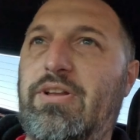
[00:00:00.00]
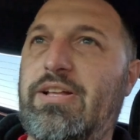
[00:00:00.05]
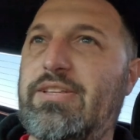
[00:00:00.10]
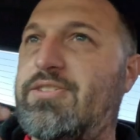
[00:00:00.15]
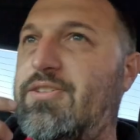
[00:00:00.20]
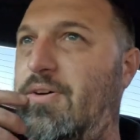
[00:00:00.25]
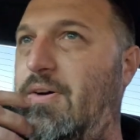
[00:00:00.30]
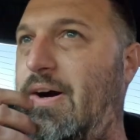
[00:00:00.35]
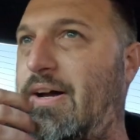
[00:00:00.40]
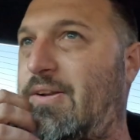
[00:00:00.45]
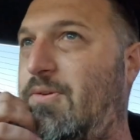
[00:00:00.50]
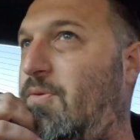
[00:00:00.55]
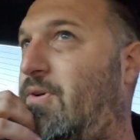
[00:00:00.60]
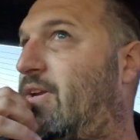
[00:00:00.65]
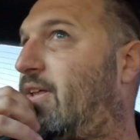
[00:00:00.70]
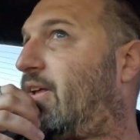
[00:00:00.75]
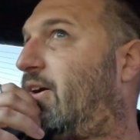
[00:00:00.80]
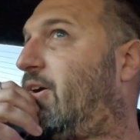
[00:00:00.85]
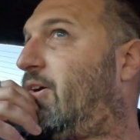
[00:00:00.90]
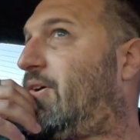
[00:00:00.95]
it, so I don't
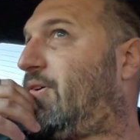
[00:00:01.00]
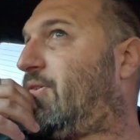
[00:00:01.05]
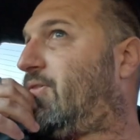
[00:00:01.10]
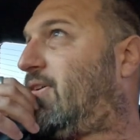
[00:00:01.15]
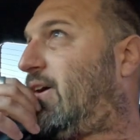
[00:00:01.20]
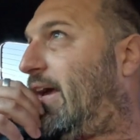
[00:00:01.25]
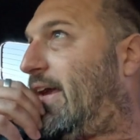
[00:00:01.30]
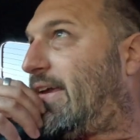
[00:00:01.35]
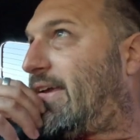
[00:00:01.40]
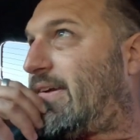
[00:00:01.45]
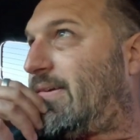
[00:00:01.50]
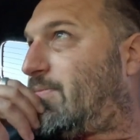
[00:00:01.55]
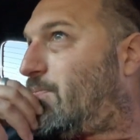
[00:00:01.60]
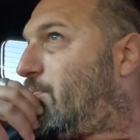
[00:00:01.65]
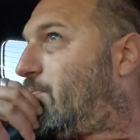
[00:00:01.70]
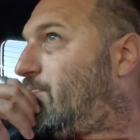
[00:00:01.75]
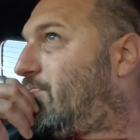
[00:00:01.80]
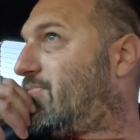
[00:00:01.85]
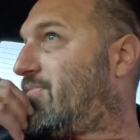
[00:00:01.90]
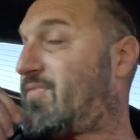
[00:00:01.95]
want to go like
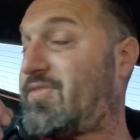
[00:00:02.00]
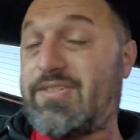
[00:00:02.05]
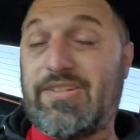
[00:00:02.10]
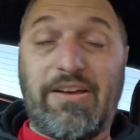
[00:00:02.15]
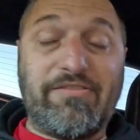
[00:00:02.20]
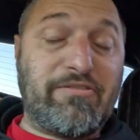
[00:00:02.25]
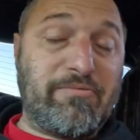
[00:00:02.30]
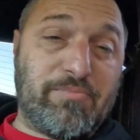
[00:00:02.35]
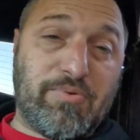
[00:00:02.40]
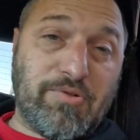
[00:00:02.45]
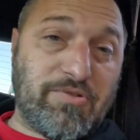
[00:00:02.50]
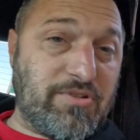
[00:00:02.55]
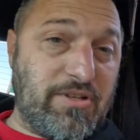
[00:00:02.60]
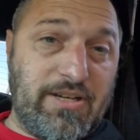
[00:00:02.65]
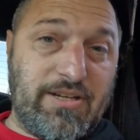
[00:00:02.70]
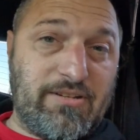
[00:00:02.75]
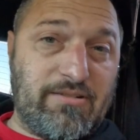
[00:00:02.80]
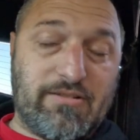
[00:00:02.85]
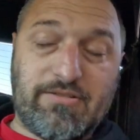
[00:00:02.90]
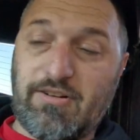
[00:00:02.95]

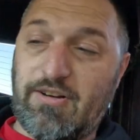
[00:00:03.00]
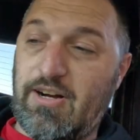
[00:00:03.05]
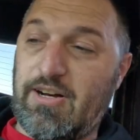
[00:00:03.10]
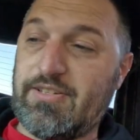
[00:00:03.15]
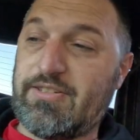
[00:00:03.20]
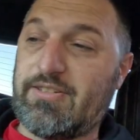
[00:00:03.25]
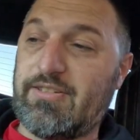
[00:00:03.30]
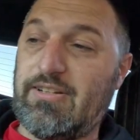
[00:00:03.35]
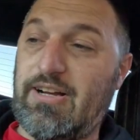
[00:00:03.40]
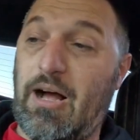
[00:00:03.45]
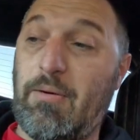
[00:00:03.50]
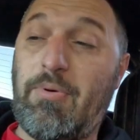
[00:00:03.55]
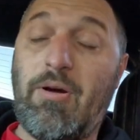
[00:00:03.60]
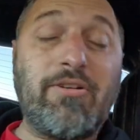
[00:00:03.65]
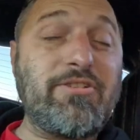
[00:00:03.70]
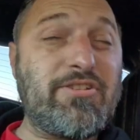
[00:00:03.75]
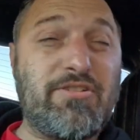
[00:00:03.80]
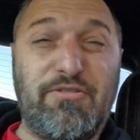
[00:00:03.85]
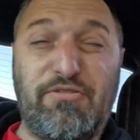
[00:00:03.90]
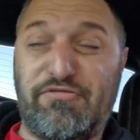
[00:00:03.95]
7% across. I'll
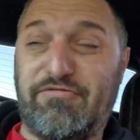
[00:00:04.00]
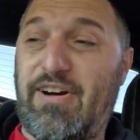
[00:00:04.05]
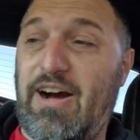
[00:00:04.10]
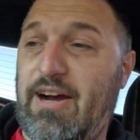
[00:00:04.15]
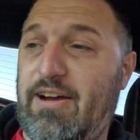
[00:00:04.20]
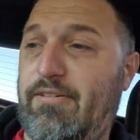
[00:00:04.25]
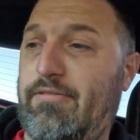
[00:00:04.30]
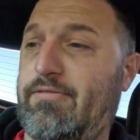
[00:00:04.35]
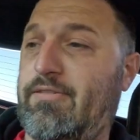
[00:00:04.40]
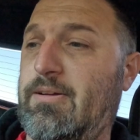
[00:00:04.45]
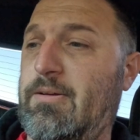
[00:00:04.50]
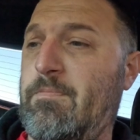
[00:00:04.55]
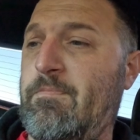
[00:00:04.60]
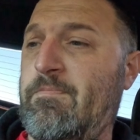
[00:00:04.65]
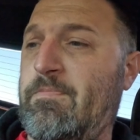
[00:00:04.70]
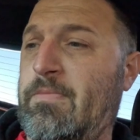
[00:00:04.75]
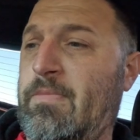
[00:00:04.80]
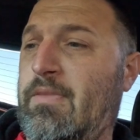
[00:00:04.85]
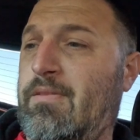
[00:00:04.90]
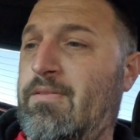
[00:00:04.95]
probably just do 5.
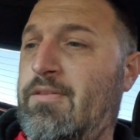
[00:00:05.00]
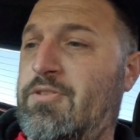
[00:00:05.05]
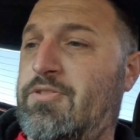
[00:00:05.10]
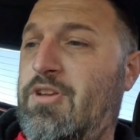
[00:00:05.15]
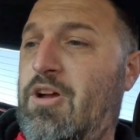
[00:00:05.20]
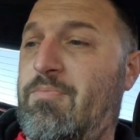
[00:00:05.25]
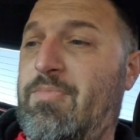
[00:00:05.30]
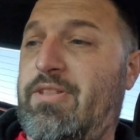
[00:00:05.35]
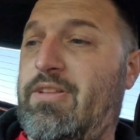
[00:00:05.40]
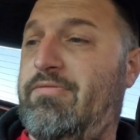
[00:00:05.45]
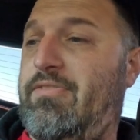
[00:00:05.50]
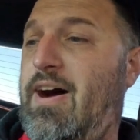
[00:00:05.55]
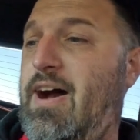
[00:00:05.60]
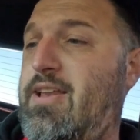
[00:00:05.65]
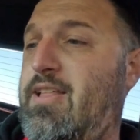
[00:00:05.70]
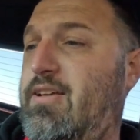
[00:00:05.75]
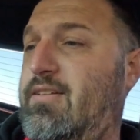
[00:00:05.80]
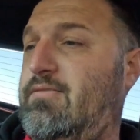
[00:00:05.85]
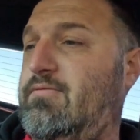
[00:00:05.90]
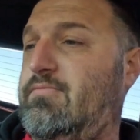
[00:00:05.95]
So I'm gonna
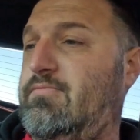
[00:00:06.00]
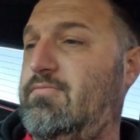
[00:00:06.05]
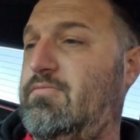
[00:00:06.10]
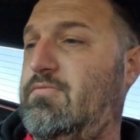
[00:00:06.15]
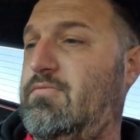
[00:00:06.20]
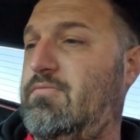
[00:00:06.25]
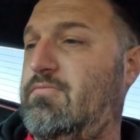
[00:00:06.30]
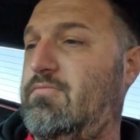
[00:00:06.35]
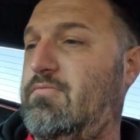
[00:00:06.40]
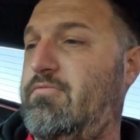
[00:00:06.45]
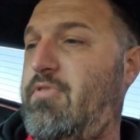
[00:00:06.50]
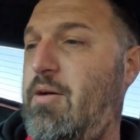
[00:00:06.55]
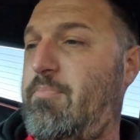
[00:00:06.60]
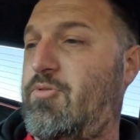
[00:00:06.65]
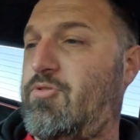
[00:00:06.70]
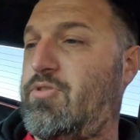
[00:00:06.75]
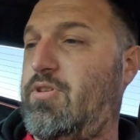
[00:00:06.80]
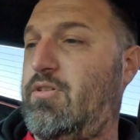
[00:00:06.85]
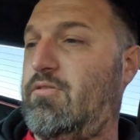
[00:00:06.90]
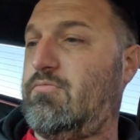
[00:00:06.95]
divide it
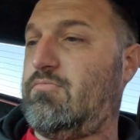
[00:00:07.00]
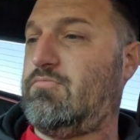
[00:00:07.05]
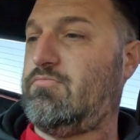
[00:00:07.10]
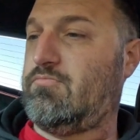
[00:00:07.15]
5%.